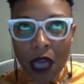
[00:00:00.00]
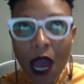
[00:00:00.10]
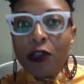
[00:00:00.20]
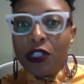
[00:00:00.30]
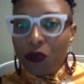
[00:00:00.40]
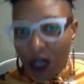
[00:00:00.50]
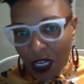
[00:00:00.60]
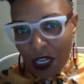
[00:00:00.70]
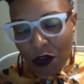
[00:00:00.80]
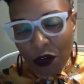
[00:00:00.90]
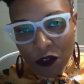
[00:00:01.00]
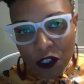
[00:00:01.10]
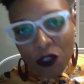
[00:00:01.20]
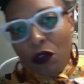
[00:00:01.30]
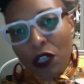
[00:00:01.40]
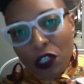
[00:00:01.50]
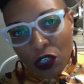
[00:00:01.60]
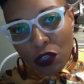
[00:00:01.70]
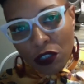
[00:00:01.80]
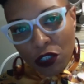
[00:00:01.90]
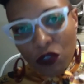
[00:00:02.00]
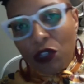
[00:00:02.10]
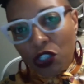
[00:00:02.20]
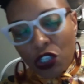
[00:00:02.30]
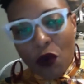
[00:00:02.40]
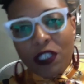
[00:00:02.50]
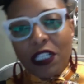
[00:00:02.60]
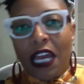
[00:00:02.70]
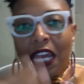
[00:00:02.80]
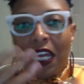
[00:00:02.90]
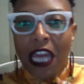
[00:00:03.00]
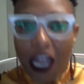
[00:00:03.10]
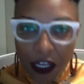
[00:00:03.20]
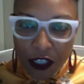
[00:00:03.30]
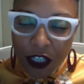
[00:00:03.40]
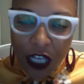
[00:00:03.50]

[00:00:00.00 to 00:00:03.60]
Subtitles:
opportunity, you know, to do this, this show and to like engage